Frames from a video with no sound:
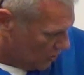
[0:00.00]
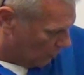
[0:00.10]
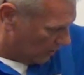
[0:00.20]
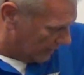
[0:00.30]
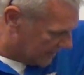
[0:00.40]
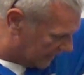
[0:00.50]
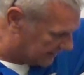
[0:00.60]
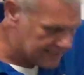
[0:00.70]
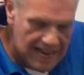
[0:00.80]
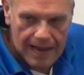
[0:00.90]
we're going to take
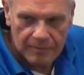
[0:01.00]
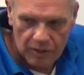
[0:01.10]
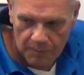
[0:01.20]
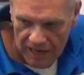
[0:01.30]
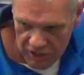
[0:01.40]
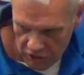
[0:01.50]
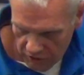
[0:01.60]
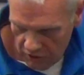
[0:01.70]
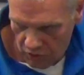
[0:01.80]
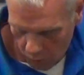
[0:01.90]
the time and the
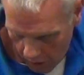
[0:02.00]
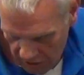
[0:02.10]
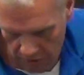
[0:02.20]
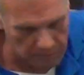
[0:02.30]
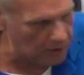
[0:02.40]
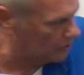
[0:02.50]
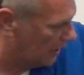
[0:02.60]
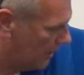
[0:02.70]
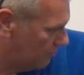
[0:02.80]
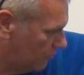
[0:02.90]
patience to watch it build
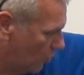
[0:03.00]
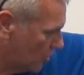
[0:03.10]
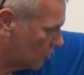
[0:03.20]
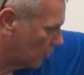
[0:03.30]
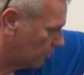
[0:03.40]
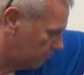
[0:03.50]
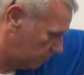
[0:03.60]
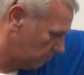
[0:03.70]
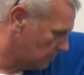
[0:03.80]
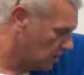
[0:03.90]
up.
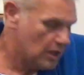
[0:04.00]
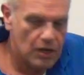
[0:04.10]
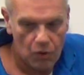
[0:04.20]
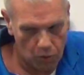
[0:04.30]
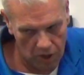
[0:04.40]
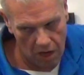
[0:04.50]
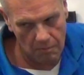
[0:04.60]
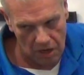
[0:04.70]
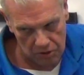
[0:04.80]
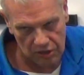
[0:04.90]
We're
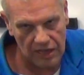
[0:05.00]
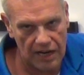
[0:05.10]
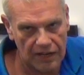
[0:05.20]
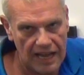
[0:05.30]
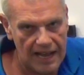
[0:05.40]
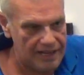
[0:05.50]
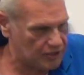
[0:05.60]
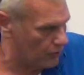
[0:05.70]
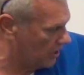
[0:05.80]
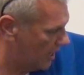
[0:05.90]
almost there, guys,
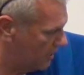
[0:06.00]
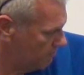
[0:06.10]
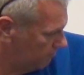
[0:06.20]
okay?